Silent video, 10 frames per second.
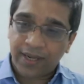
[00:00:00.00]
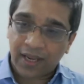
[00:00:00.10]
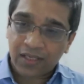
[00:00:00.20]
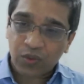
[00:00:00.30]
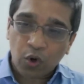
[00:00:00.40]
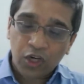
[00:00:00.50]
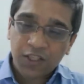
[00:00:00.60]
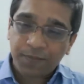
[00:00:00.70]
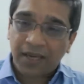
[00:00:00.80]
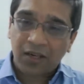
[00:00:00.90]
else, what is
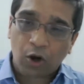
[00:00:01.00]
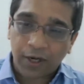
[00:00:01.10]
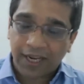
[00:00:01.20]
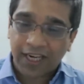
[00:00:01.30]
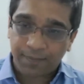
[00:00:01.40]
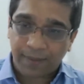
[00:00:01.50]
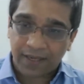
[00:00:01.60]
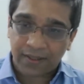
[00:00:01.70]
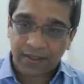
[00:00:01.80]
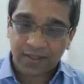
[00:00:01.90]
my contact
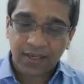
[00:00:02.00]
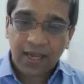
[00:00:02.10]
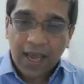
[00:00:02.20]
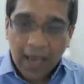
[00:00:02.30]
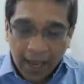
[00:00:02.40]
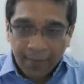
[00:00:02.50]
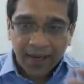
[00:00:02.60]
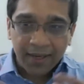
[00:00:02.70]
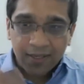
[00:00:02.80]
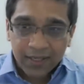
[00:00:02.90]
patterns? Am
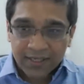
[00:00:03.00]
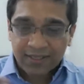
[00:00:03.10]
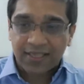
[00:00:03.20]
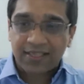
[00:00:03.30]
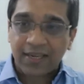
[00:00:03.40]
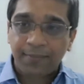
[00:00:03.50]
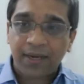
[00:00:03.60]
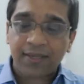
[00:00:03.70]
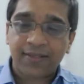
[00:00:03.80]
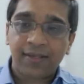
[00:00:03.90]
I distancing
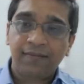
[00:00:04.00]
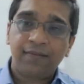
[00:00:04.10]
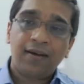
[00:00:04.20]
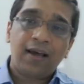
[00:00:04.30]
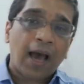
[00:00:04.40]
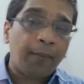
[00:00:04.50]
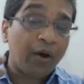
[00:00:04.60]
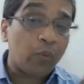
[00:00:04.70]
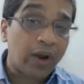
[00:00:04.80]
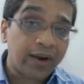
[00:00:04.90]
myself? Am I
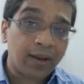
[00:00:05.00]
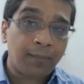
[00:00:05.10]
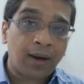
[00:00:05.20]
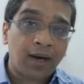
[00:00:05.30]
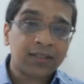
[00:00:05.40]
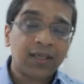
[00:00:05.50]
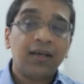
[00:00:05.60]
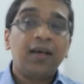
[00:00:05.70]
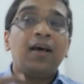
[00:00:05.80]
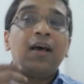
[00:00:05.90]
wearing a mask?
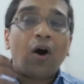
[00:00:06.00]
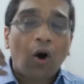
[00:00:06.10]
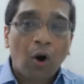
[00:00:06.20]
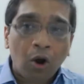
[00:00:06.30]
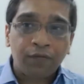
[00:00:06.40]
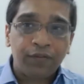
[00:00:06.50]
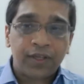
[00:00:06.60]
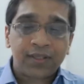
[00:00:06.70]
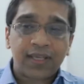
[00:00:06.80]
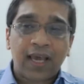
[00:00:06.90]
All of
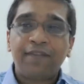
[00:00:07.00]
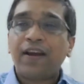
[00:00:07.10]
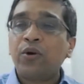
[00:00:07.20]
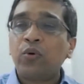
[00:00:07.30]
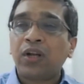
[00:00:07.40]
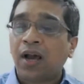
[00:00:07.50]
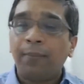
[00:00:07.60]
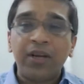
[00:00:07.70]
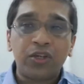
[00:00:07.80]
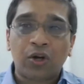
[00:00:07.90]
this, and if I don't come
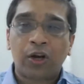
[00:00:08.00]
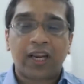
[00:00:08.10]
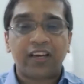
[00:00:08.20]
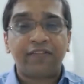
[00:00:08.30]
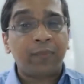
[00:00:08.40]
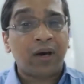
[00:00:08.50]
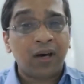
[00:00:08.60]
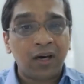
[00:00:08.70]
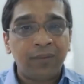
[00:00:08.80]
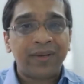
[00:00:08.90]
into contact, if I'm a
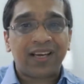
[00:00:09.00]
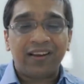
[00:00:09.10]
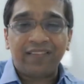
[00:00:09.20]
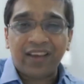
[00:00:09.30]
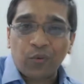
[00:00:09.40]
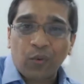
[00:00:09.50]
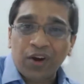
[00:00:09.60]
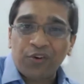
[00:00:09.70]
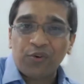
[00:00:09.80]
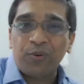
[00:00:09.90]
hermit living in one
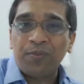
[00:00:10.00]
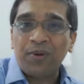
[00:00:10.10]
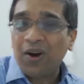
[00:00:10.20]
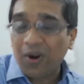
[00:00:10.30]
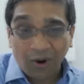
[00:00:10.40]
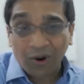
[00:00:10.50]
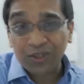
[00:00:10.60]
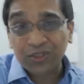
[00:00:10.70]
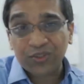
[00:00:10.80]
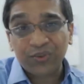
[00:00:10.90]
room
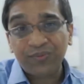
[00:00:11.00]
also,